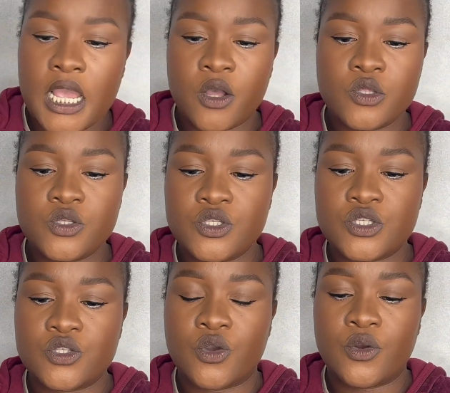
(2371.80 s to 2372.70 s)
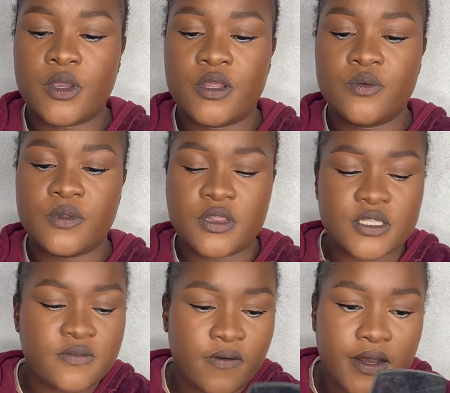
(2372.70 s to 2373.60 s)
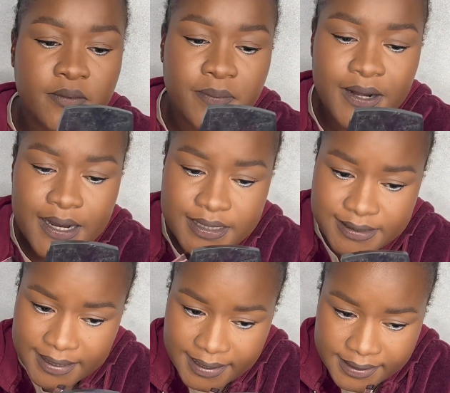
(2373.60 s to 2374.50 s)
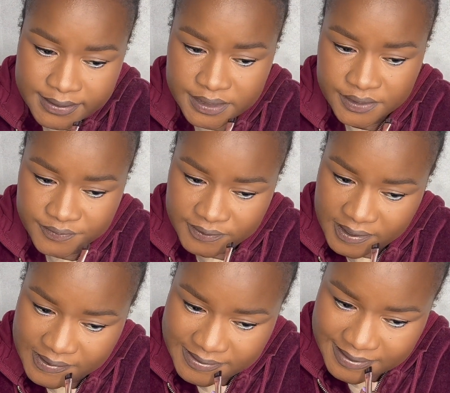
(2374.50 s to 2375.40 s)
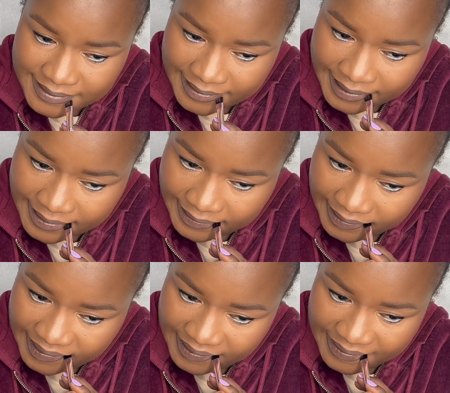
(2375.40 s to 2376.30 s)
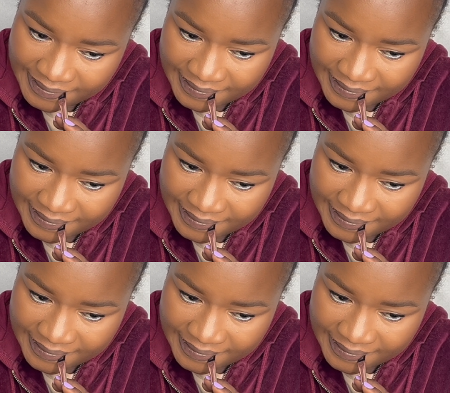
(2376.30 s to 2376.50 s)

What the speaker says: I also just go in with this flat brush and even out the line.